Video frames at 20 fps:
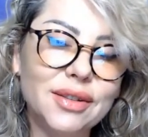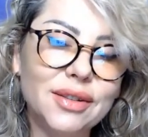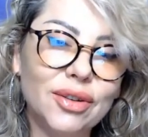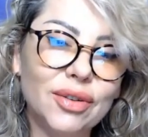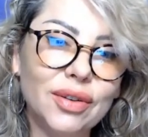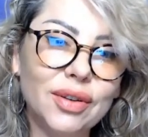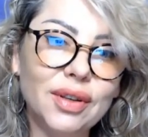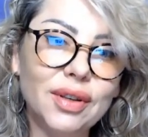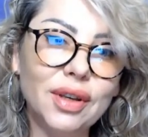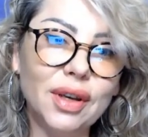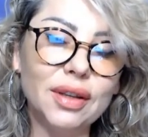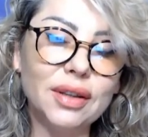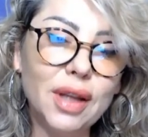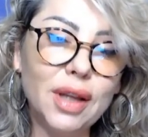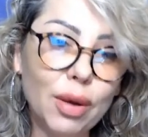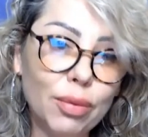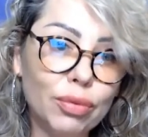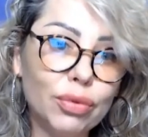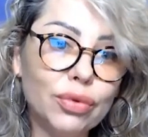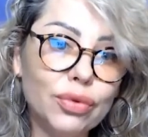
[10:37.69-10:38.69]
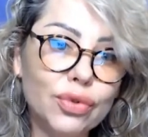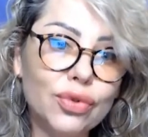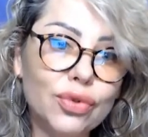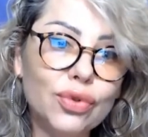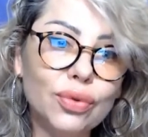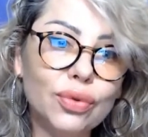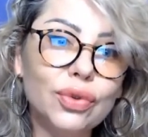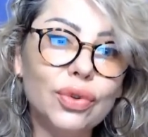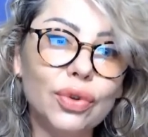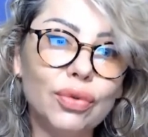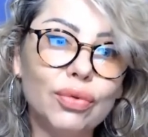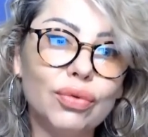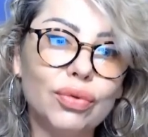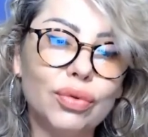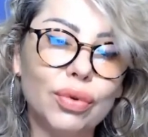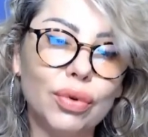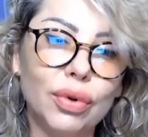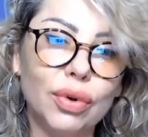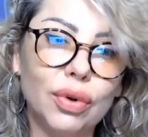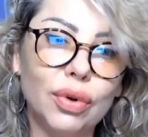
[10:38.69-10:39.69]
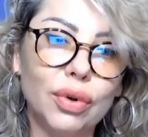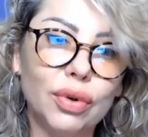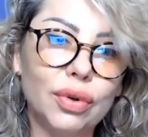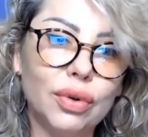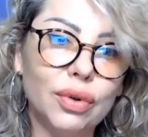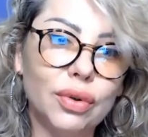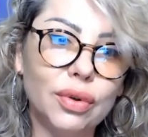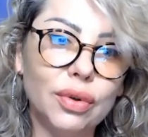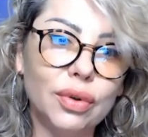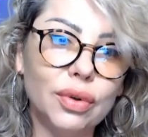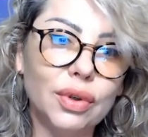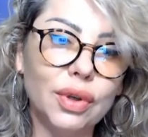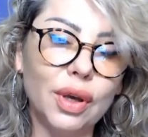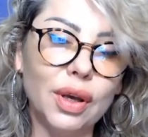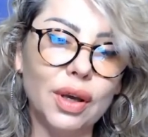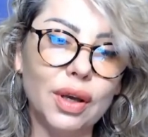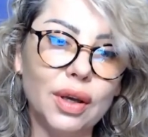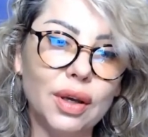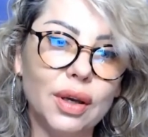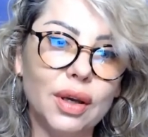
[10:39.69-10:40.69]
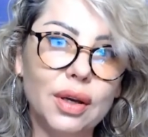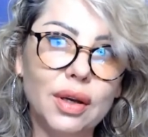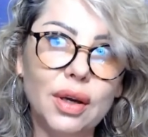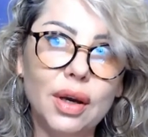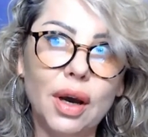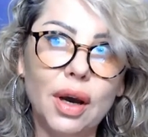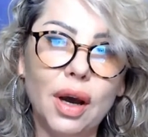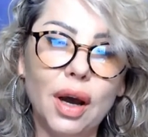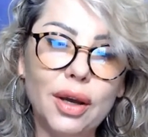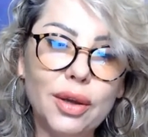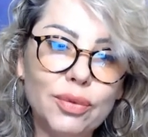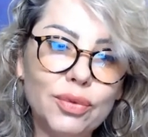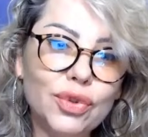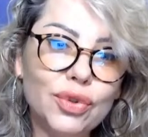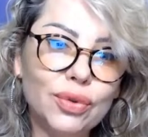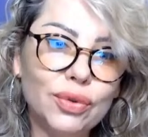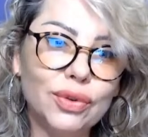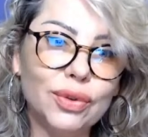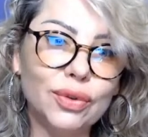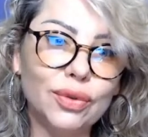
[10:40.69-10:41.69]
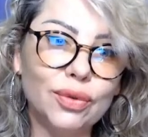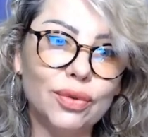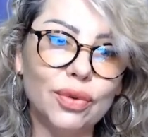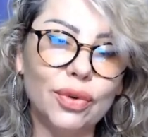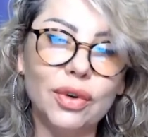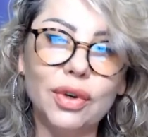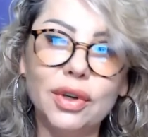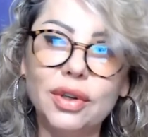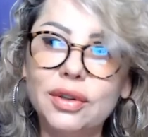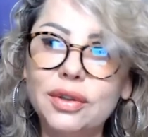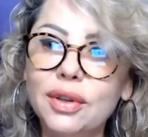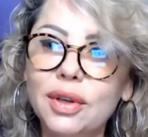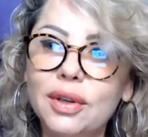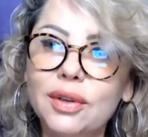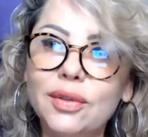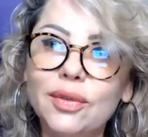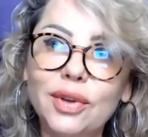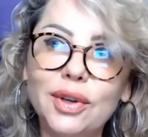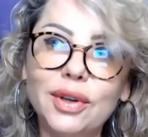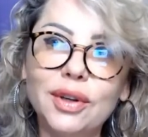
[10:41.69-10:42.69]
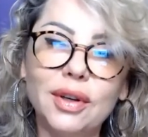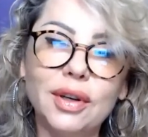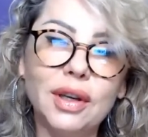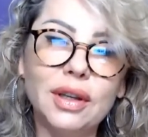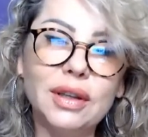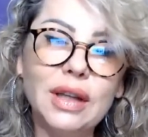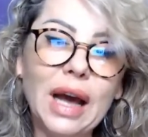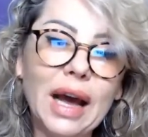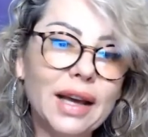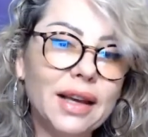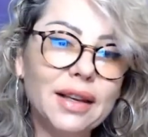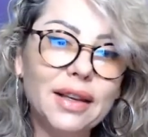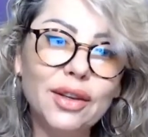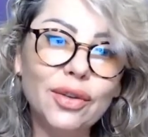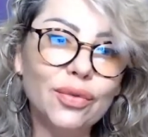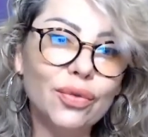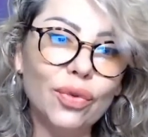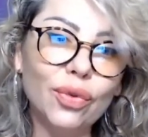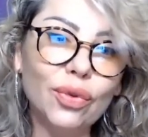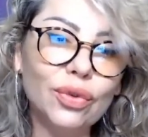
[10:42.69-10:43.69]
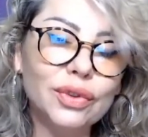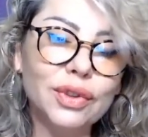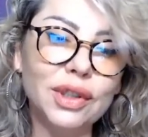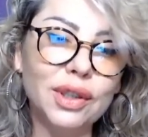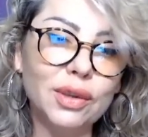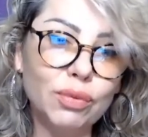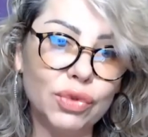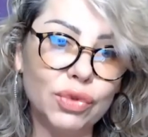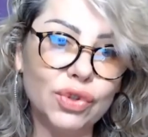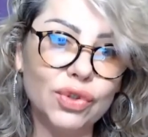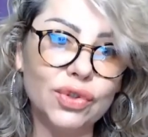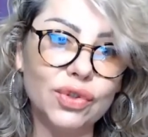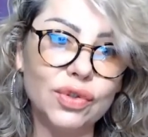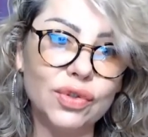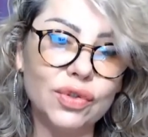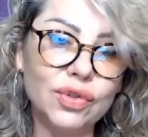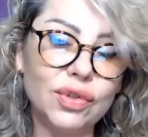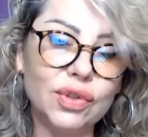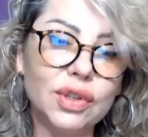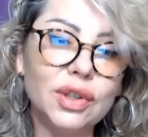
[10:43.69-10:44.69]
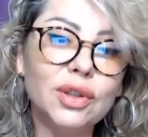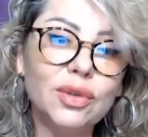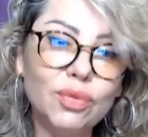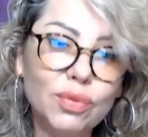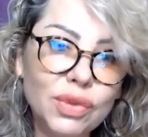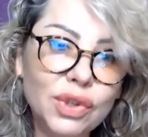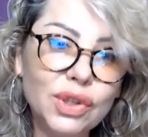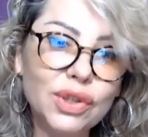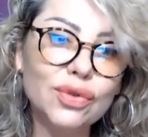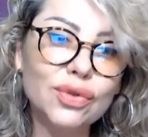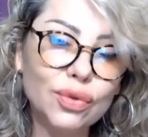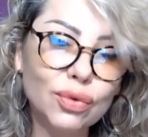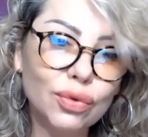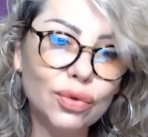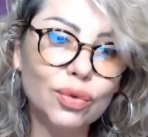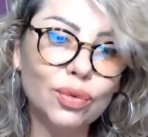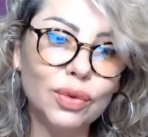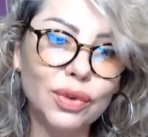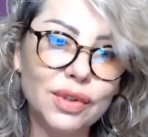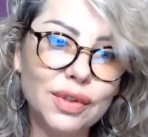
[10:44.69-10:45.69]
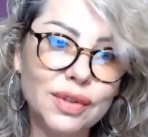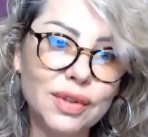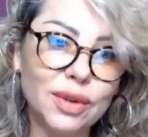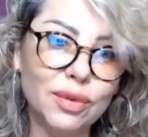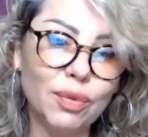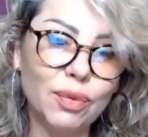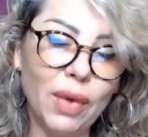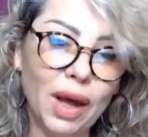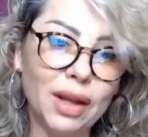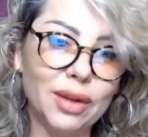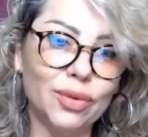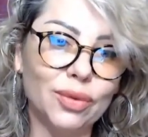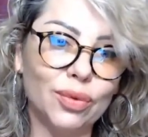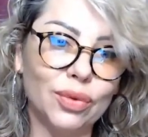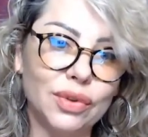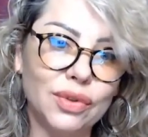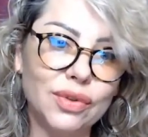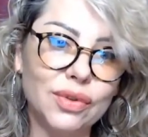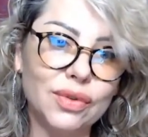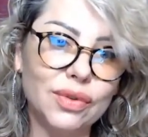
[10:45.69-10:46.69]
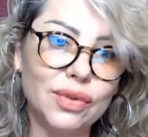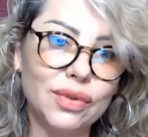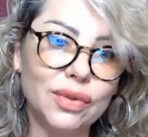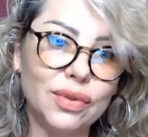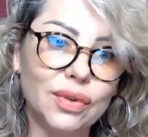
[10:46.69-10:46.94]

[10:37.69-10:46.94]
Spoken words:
Okay, and I'm shooting raw. Okay, I am shooting raw, and I give all the images. It means good ones and bad ones.